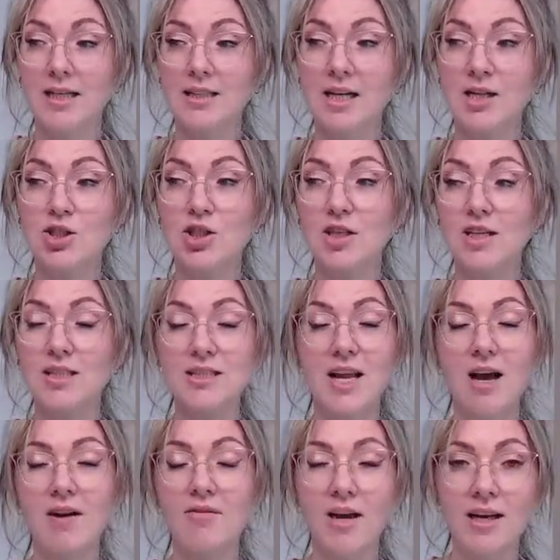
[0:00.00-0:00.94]
that she
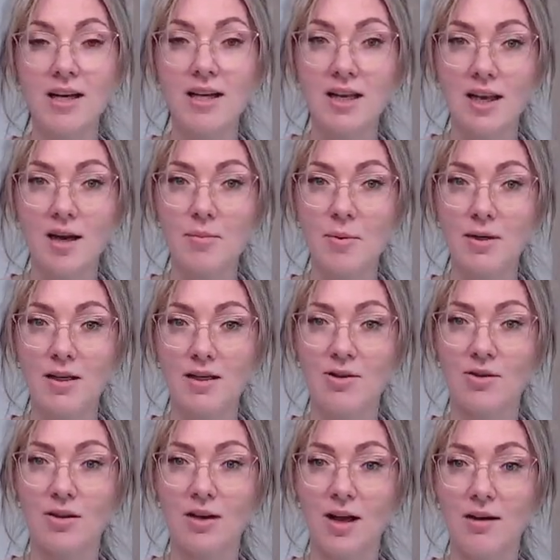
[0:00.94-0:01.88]
doesn't have any leopard in
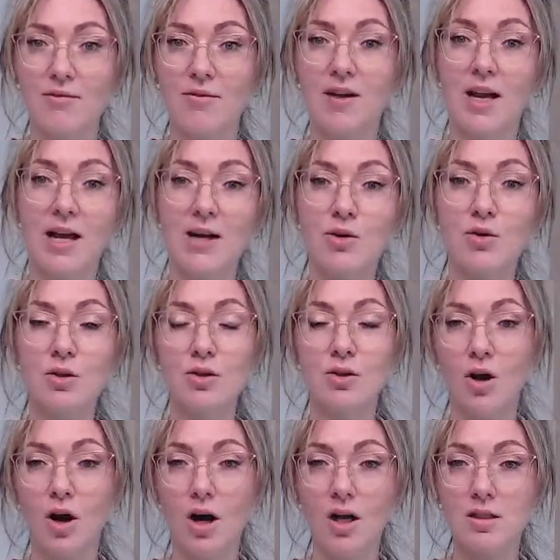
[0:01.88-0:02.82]
her life. And I could
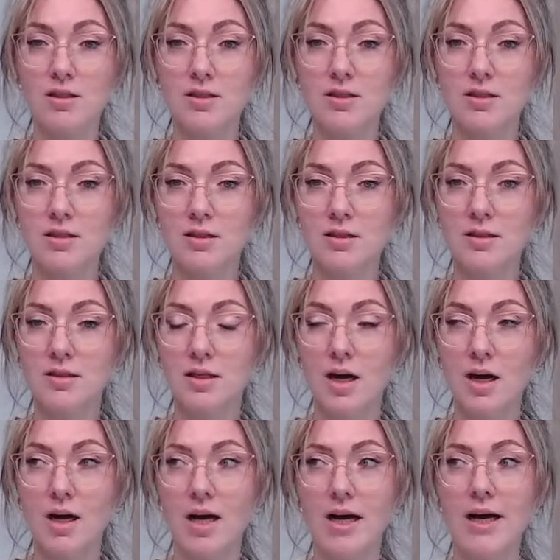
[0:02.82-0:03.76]
not,
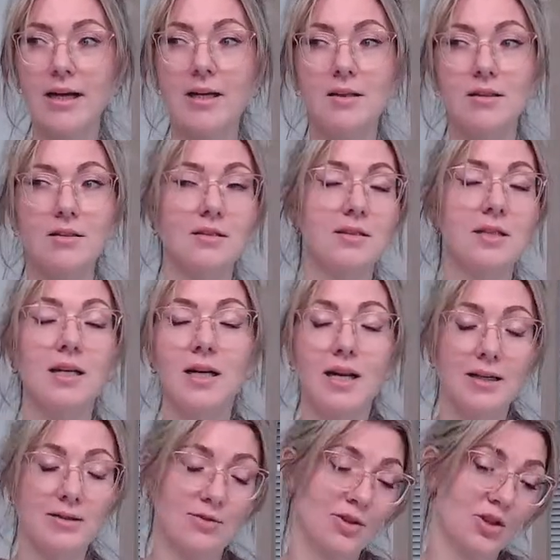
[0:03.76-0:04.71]
I,
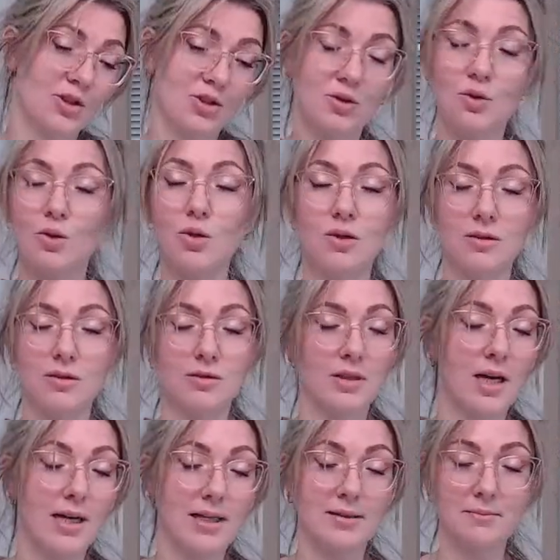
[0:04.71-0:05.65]
I just couldn't.
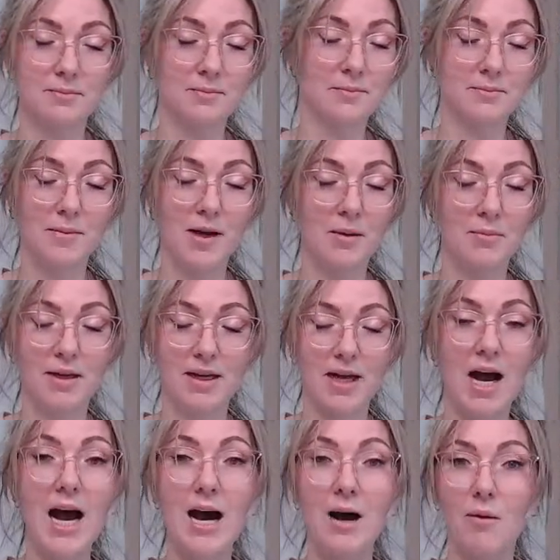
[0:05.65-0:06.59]
I, I'm
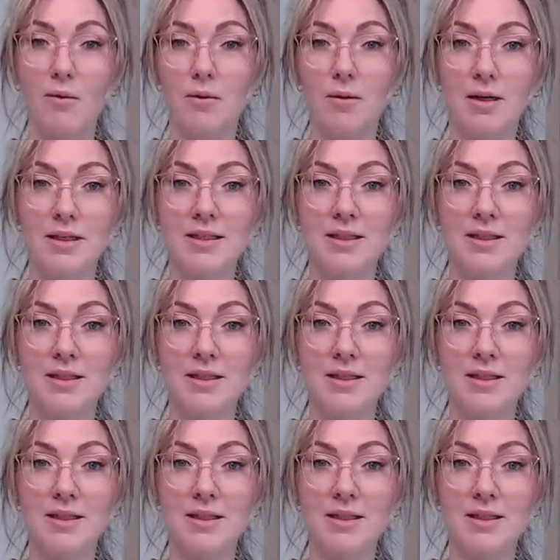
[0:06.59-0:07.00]
like, how?